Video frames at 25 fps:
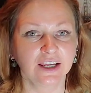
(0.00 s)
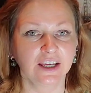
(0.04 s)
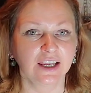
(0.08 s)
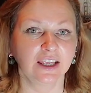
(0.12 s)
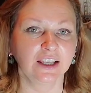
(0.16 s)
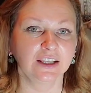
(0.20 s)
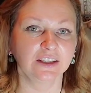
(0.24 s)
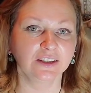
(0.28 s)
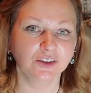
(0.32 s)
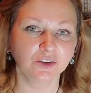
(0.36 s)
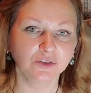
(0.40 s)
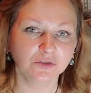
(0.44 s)

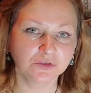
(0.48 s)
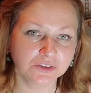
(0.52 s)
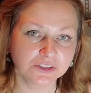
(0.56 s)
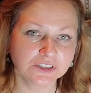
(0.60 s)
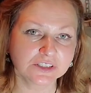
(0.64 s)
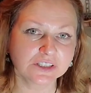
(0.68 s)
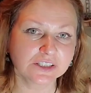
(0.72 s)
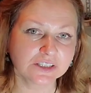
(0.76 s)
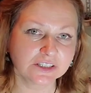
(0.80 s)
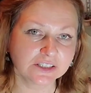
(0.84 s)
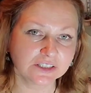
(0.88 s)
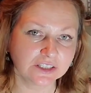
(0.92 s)
And you will
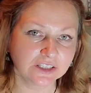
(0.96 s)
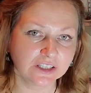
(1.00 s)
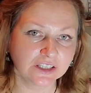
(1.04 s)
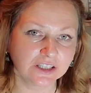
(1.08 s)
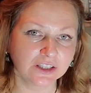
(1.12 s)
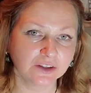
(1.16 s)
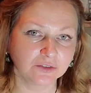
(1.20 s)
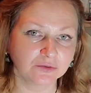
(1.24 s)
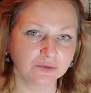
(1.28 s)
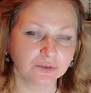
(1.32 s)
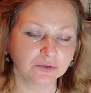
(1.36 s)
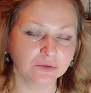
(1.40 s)

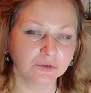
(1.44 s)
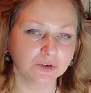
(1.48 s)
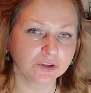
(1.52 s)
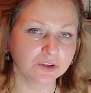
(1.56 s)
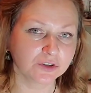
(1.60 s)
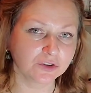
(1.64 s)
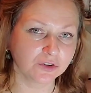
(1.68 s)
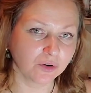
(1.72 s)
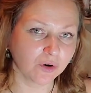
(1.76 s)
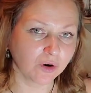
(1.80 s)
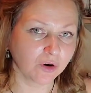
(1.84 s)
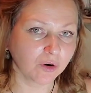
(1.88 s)
see, we will
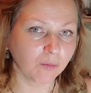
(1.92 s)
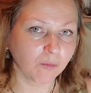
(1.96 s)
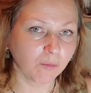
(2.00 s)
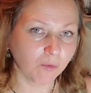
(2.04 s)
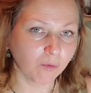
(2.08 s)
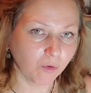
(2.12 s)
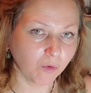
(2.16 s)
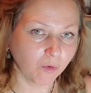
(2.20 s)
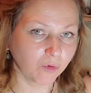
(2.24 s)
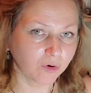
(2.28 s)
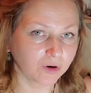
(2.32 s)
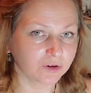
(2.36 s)
talk
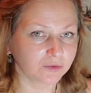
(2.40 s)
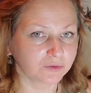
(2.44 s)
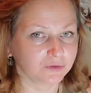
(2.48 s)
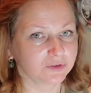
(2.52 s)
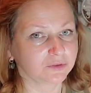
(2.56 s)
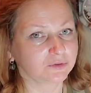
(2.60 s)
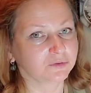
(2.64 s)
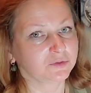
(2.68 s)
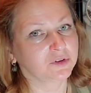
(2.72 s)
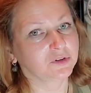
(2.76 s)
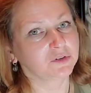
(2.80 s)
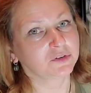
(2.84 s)
more
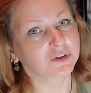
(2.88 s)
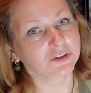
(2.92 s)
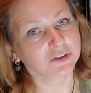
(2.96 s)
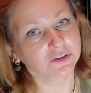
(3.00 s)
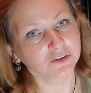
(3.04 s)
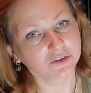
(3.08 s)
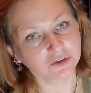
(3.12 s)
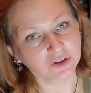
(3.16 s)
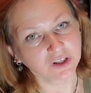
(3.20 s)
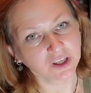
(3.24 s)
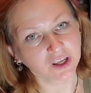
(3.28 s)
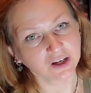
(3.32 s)
when we are
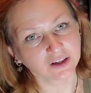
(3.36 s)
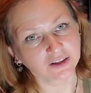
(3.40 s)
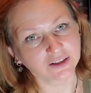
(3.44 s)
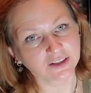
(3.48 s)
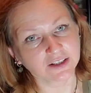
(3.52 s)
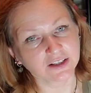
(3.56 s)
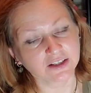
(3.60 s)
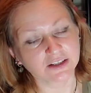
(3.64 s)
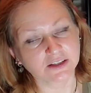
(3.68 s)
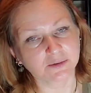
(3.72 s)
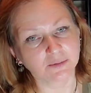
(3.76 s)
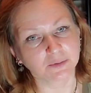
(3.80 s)
looking
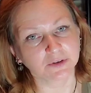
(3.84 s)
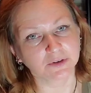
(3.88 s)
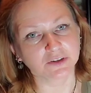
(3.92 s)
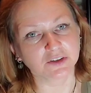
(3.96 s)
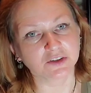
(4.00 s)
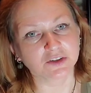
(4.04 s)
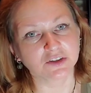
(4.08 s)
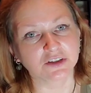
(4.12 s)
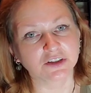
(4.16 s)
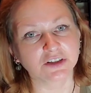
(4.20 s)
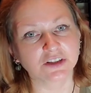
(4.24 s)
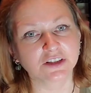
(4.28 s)
at these
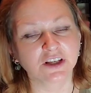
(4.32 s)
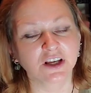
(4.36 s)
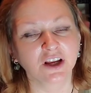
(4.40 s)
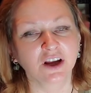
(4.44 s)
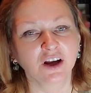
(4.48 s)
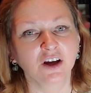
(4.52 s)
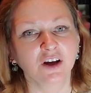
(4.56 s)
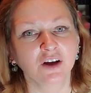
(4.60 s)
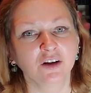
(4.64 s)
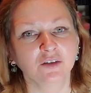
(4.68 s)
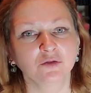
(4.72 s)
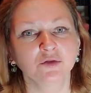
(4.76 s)
pictures
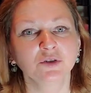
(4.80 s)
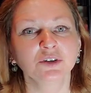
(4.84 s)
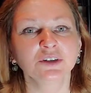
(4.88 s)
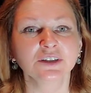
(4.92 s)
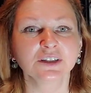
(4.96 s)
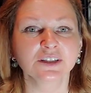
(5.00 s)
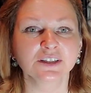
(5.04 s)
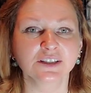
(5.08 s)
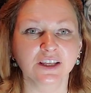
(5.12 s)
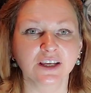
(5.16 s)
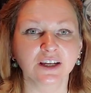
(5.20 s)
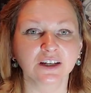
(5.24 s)
what
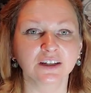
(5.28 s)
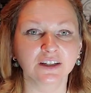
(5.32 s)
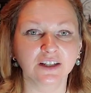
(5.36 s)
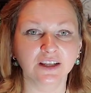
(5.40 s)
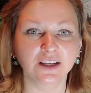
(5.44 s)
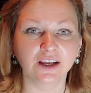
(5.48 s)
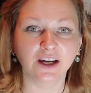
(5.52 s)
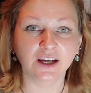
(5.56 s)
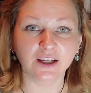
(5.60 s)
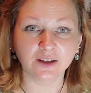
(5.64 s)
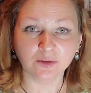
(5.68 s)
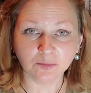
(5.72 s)

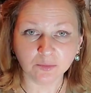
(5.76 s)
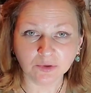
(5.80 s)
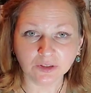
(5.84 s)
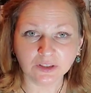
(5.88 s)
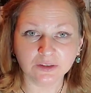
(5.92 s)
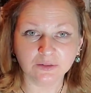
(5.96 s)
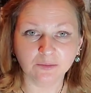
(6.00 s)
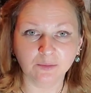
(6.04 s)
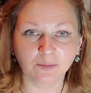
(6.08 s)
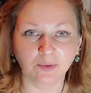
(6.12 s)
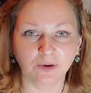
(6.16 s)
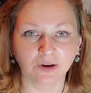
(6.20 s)
exactly I
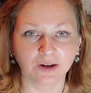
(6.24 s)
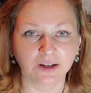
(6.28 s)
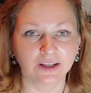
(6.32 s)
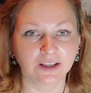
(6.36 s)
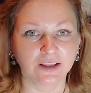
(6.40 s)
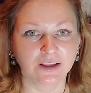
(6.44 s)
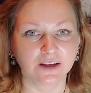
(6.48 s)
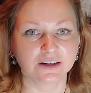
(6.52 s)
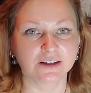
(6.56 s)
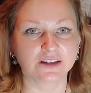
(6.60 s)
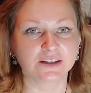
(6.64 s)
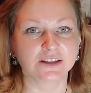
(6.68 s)
mean by
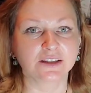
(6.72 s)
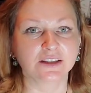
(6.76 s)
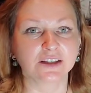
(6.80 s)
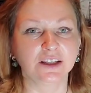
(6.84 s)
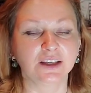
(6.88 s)
this.